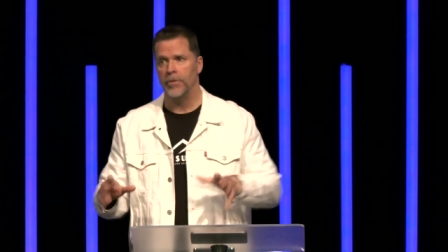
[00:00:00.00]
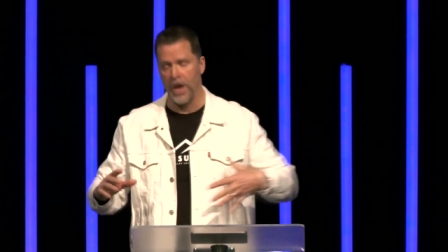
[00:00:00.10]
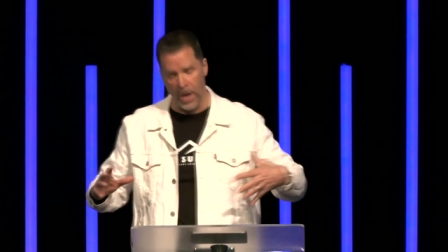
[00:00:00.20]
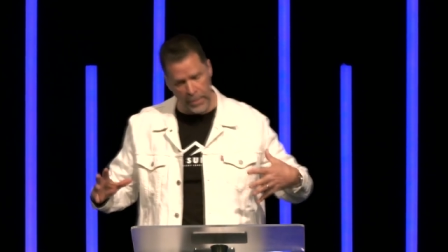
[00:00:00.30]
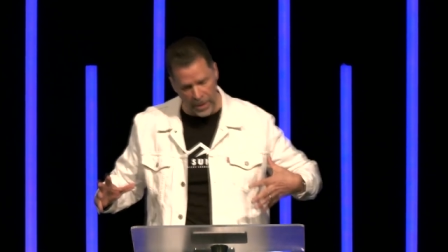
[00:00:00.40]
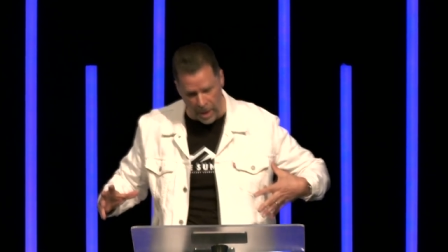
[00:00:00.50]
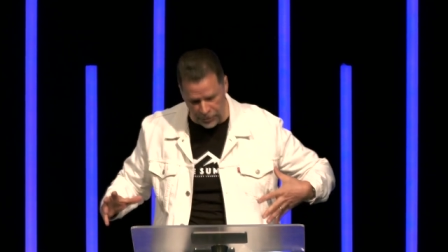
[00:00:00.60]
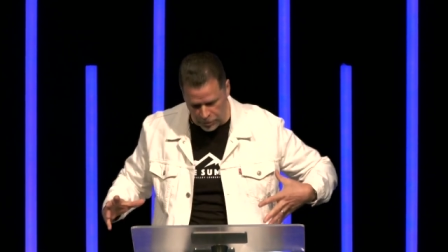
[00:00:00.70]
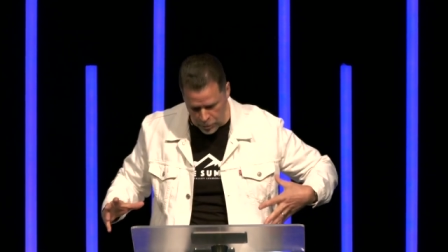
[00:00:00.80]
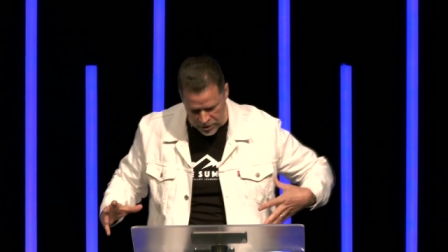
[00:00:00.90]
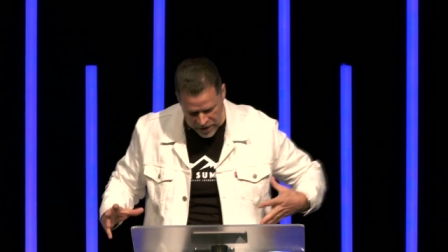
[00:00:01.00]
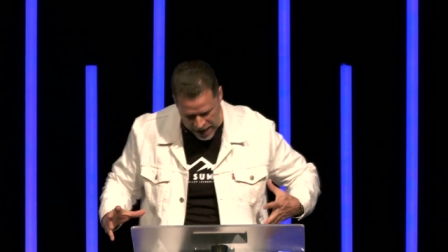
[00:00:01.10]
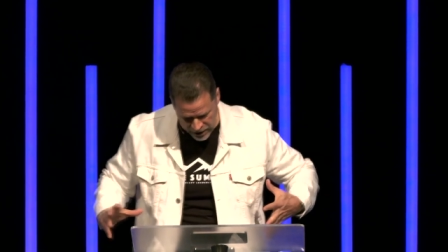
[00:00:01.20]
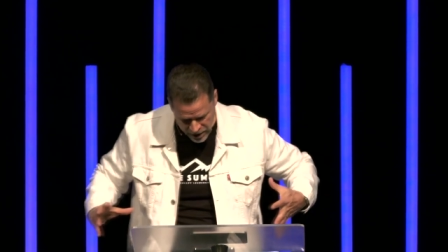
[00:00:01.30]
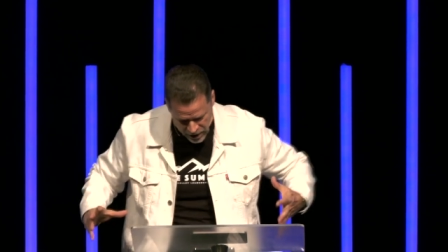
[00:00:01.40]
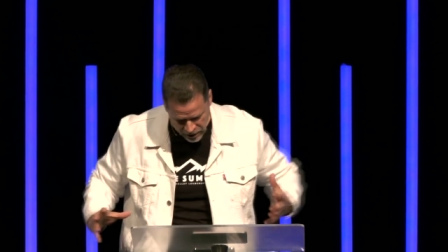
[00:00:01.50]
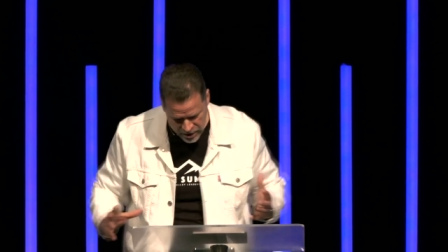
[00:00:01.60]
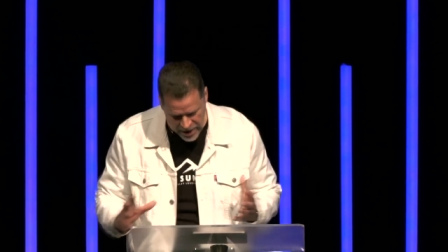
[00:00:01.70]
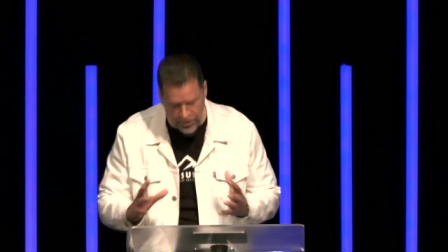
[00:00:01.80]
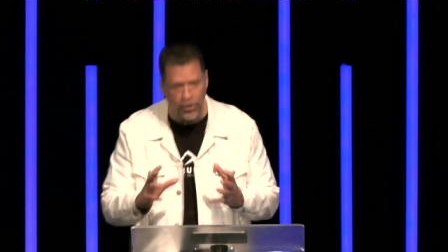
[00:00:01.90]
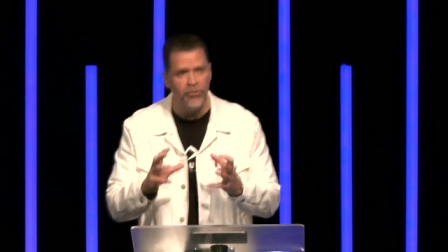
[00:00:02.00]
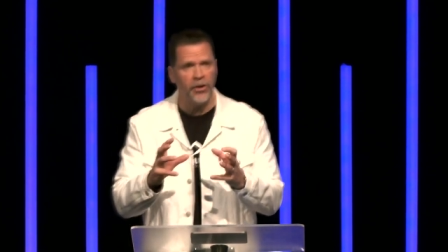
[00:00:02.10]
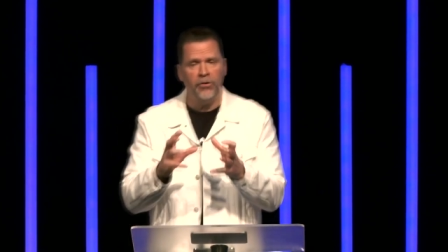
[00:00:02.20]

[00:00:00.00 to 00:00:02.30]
The enemy loves to attack leaders.